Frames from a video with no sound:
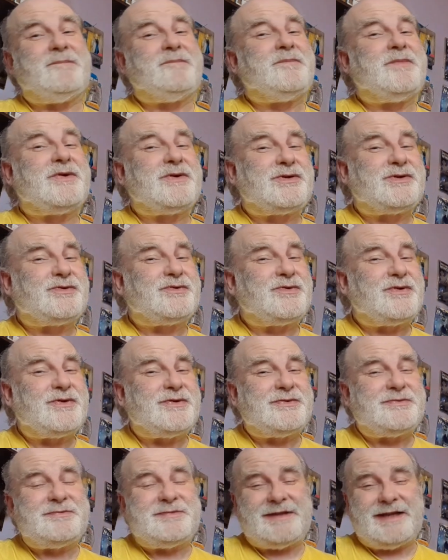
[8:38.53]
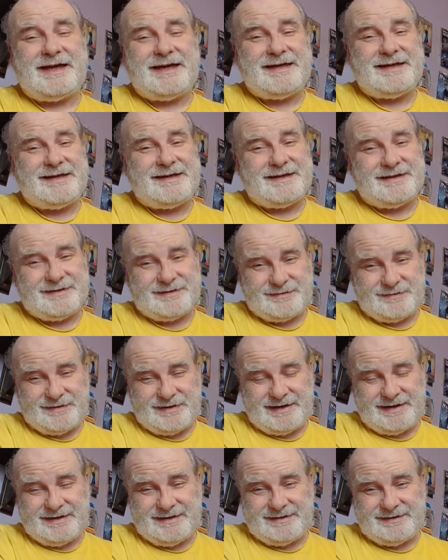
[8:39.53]
mushroom link as
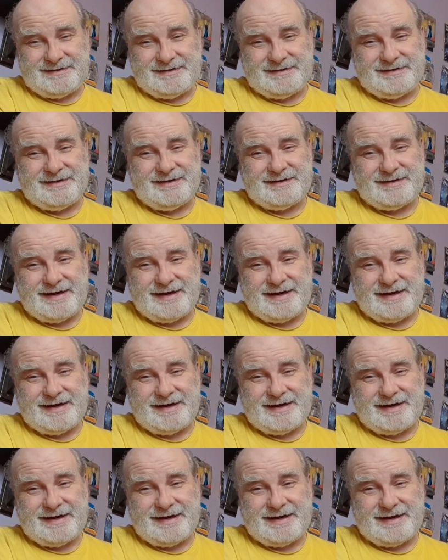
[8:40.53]
well.